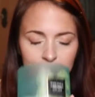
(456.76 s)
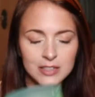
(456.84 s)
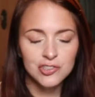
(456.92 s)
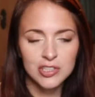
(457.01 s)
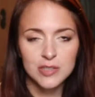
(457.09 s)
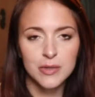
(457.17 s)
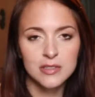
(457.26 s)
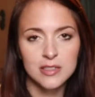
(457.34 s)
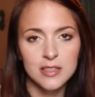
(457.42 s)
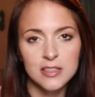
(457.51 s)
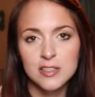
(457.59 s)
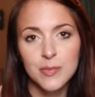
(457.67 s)
It smells
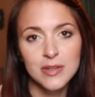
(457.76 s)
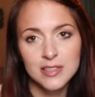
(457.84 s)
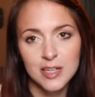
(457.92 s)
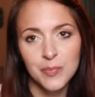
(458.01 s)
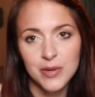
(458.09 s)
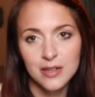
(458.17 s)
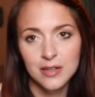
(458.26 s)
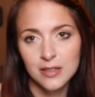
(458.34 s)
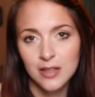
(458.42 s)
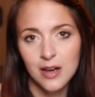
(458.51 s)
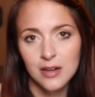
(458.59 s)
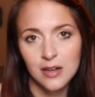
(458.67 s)
like a pina
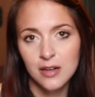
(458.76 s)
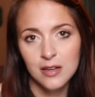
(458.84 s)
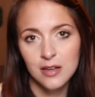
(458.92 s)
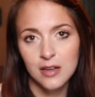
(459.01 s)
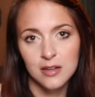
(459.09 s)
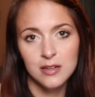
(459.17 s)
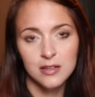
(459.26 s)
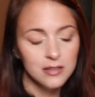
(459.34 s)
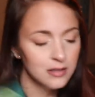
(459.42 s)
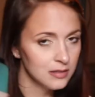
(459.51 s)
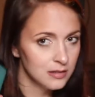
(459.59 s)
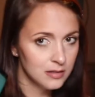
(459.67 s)
colada and
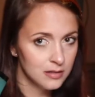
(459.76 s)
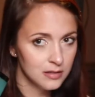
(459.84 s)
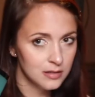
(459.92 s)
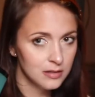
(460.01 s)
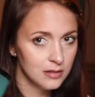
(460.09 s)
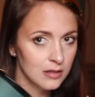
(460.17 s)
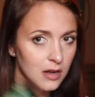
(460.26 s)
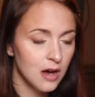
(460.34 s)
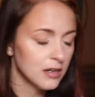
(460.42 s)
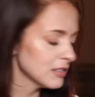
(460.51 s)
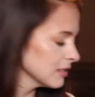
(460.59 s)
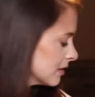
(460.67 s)

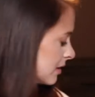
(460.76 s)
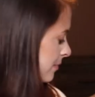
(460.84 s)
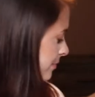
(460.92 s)
honestly